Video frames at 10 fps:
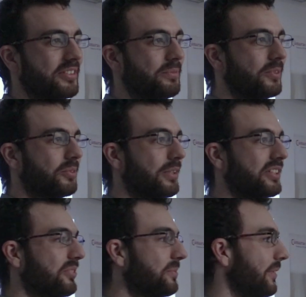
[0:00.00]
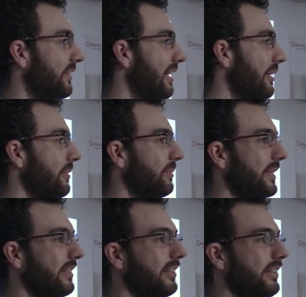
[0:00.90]
answer more questions, but I will
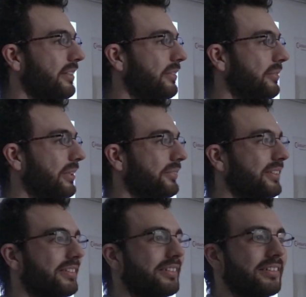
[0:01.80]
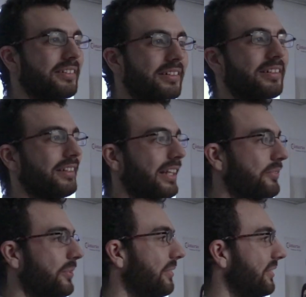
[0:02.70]
be here around
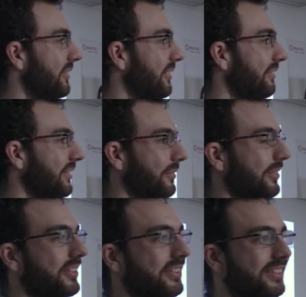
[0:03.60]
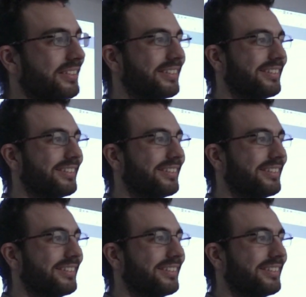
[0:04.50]
if you want to talk afterwards.